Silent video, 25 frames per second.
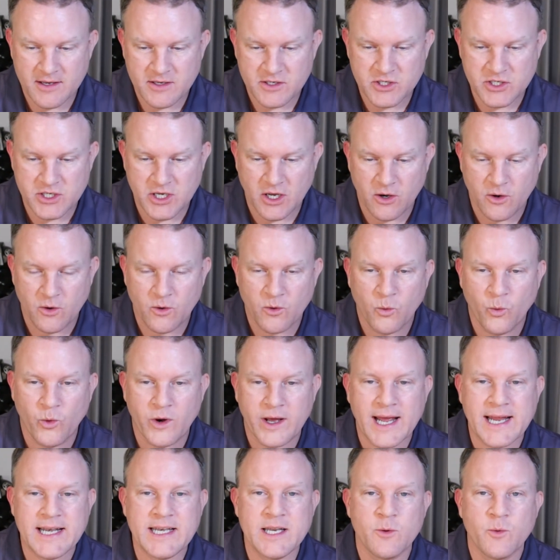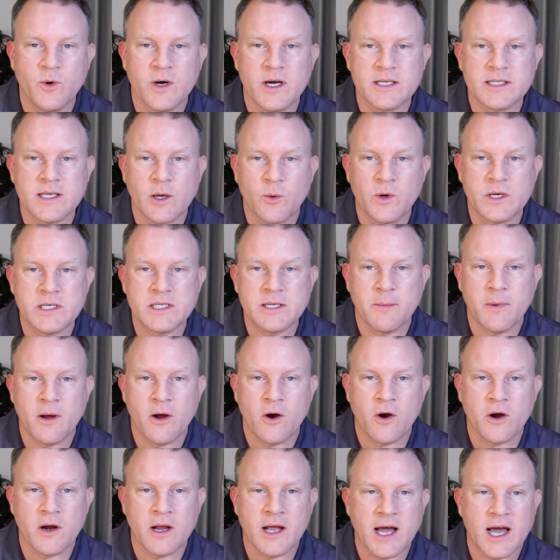So, what I did was I went to my
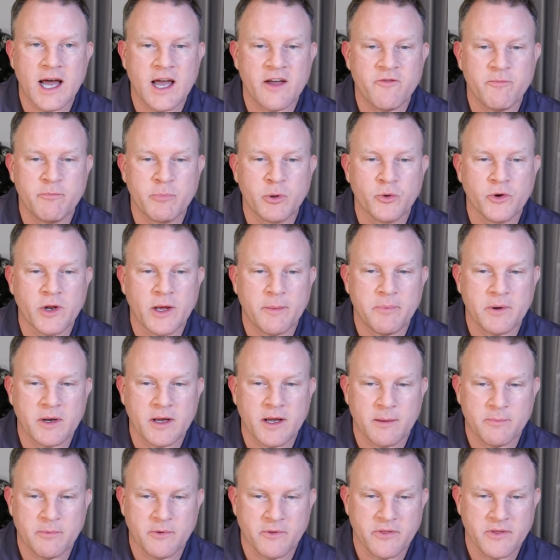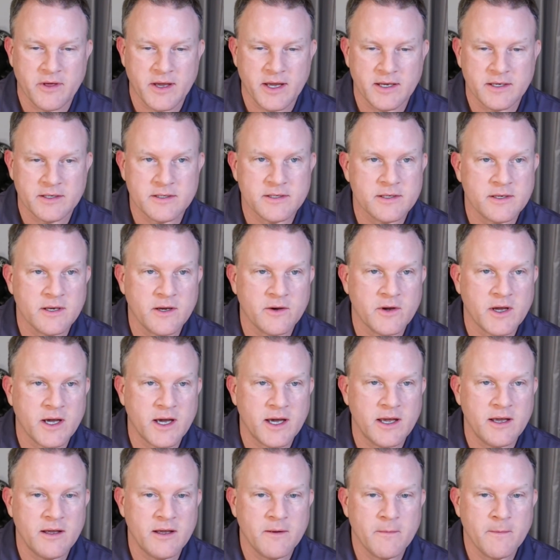archive, pulled up a couple things,
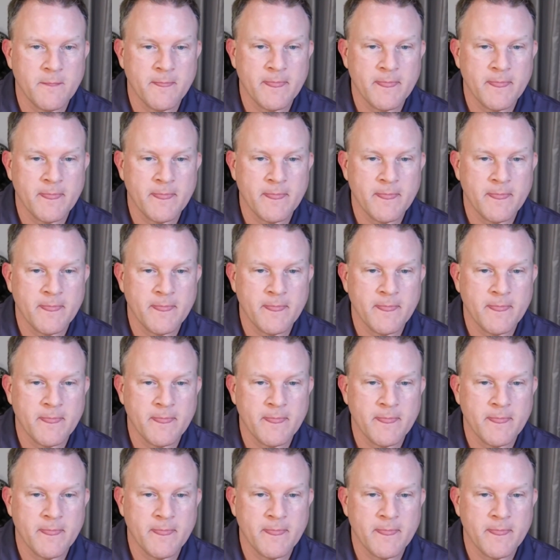okay?